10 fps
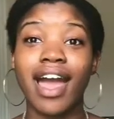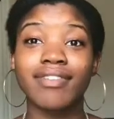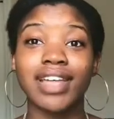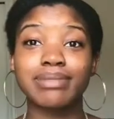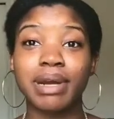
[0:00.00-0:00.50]

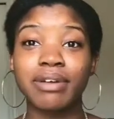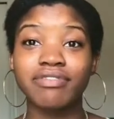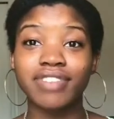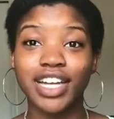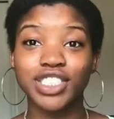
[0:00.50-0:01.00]
That's my
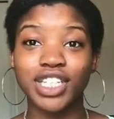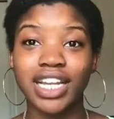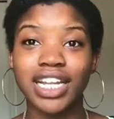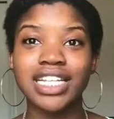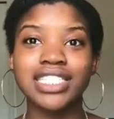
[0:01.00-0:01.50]

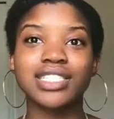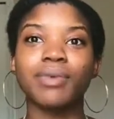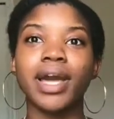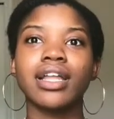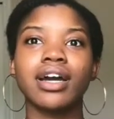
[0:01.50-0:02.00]
reflection. This is way
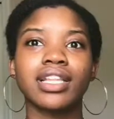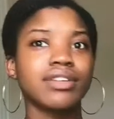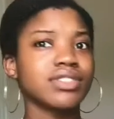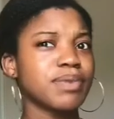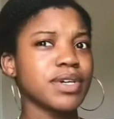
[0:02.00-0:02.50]
longer than it
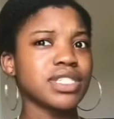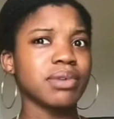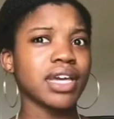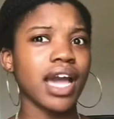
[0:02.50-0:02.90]
was supposed to be.